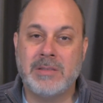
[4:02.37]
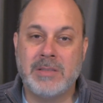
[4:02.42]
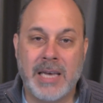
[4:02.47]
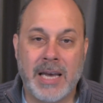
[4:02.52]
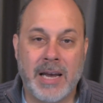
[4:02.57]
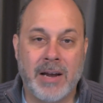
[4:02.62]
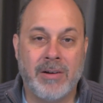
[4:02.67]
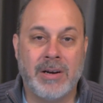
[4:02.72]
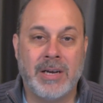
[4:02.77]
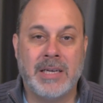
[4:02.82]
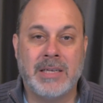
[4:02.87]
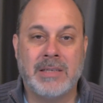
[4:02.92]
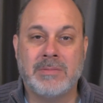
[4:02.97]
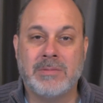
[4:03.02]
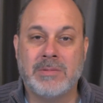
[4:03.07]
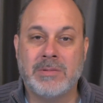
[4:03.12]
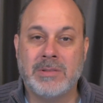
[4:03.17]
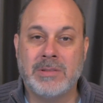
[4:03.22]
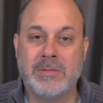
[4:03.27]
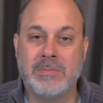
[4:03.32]

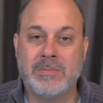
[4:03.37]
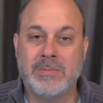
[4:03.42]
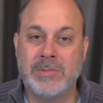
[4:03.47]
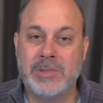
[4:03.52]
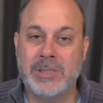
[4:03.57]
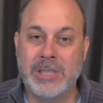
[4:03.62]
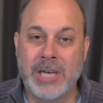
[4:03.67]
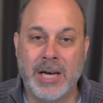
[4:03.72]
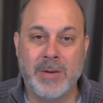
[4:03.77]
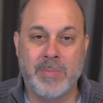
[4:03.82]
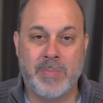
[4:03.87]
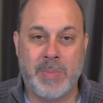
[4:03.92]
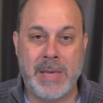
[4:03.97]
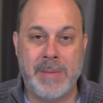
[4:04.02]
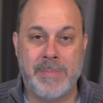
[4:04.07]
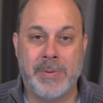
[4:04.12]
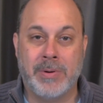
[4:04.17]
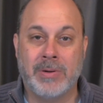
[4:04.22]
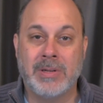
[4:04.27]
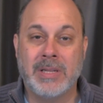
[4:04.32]
caring young
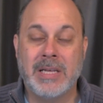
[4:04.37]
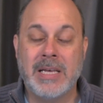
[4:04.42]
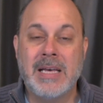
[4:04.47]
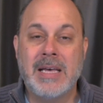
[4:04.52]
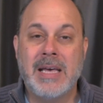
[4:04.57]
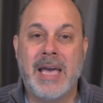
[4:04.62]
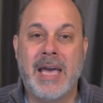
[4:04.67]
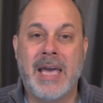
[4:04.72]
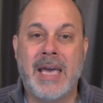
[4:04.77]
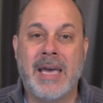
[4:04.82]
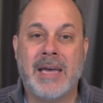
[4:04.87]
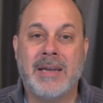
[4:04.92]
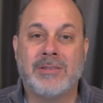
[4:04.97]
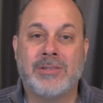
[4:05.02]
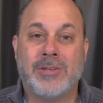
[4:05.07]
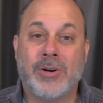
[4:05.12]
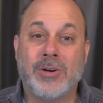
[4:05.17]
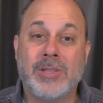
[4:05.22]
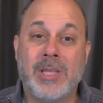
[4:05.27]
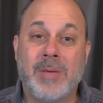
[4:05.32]
people and
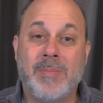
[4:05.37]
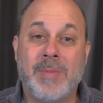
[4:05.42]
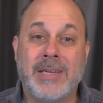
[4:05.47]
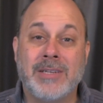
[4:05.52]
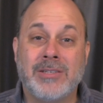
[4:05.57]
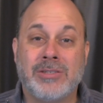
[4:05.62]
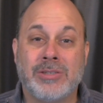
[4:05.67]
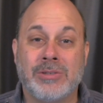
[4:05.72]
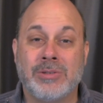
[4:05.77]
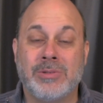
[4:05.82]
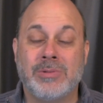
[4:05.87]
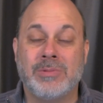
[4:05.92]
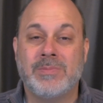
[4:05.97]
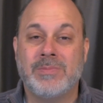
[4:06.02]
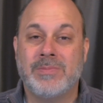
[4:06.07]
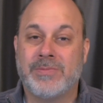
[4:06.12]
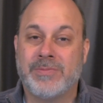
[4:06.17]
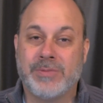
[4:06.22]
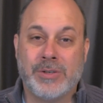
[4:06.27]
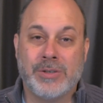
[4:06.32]
turn them into
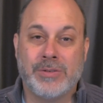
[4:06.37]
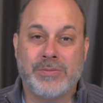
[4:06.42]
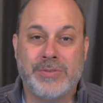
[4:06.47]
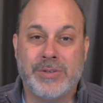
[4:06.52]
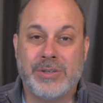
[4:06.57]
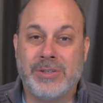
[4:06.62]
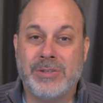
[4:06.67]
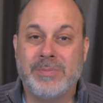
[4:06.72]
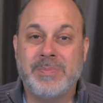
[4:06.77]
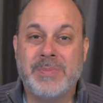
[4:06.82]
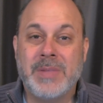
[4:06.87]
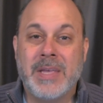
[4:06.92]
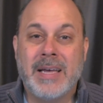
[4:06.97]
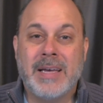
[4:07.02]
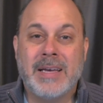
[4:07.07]
fruitful,